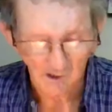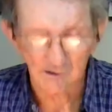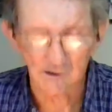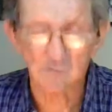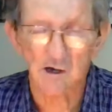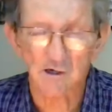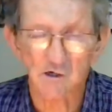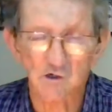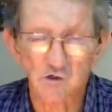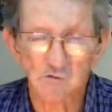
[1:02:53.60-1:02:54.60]
He
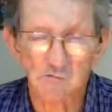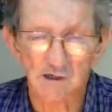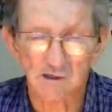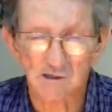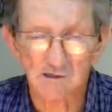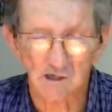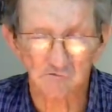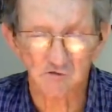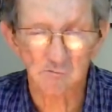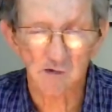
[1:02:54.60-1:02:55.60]
managed to make it
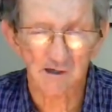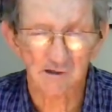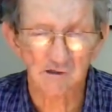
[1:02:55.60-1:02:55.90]
safely back